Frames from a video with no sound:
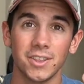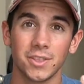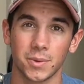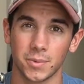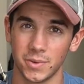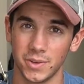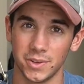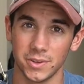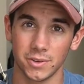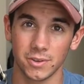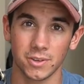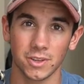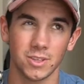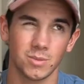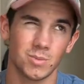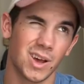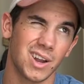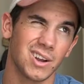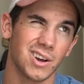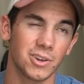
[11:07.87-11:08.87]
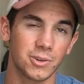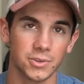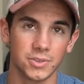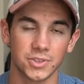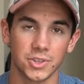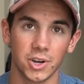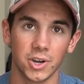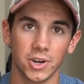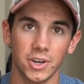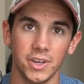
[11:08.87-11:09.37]
The reel is about
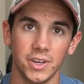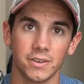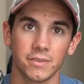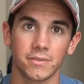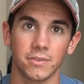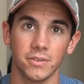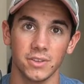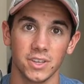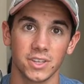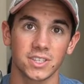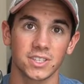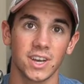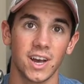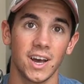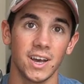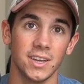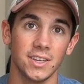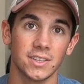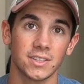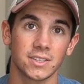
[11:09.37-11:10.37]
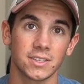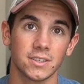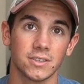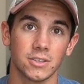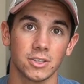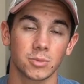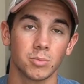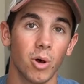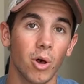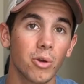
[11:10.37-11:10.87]
130 for this size.
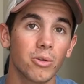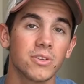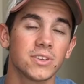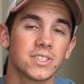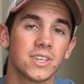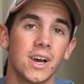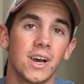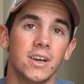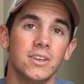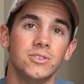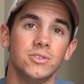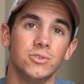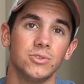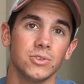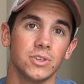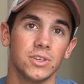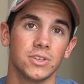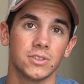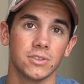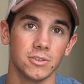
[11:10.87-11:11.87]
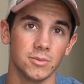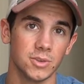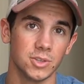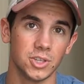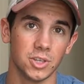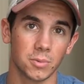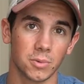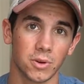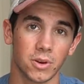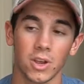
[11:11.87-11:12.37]
The smaller the size, usually it's a little bit
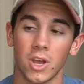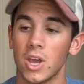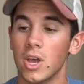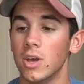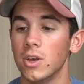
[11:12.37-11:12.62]
cheaper.